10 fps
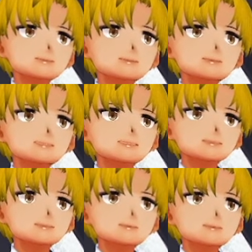
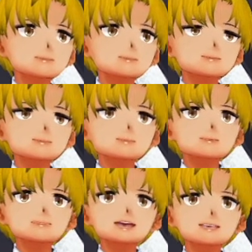Yes.
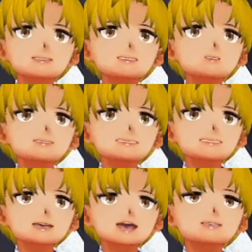The banner Yuri
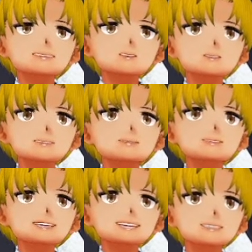and I painted is
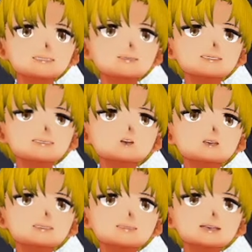dry, and I gently
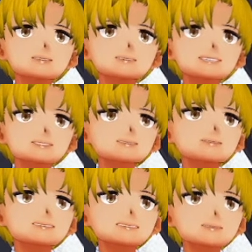rolled it up to take with
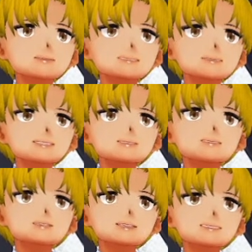me. She sent me a
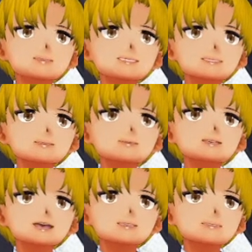pleasant text
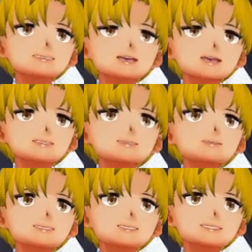reminding me not to
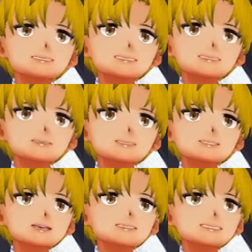forget anything, and
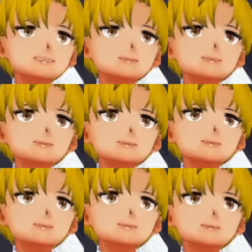I reassured her.
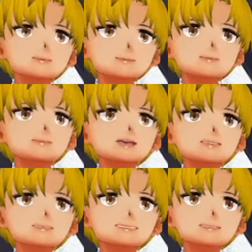
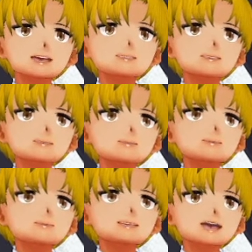Funnily enough,
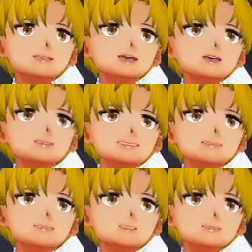I probably
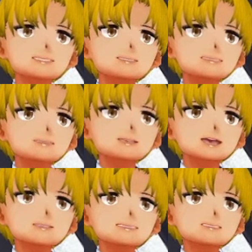feel the same way as
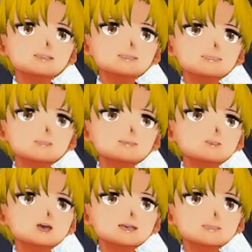Natsuki about the event.
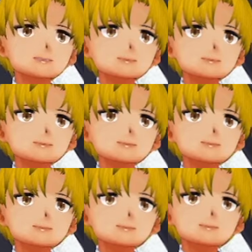What?
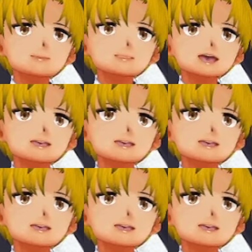Oh.